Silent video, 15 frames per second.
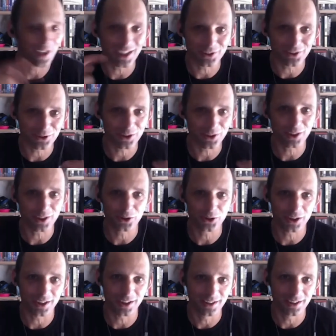that
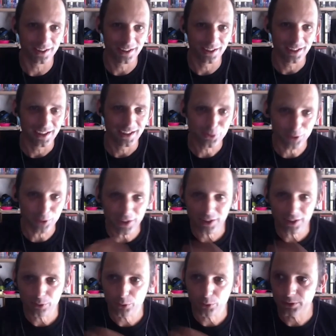structure. It's very
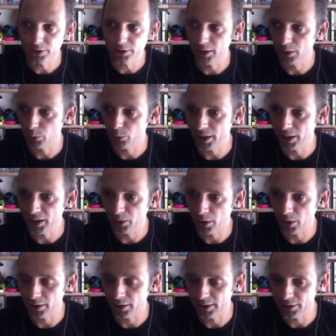difficult to know where you
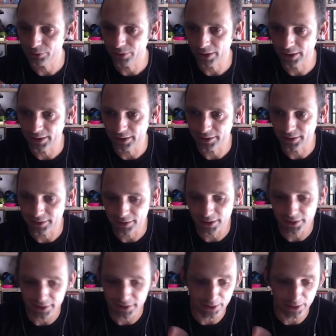are, and it's very
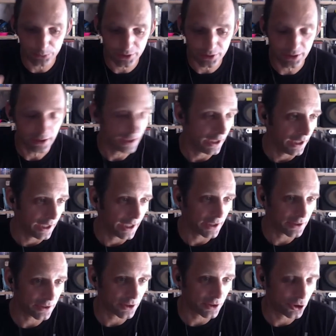disconcerting. And
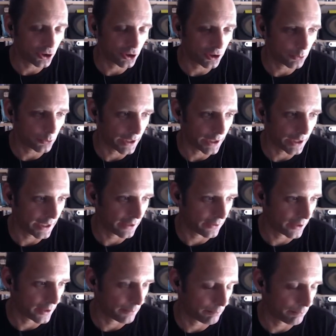it's the shot
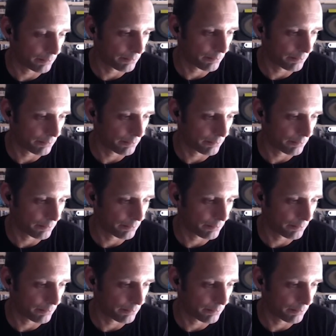where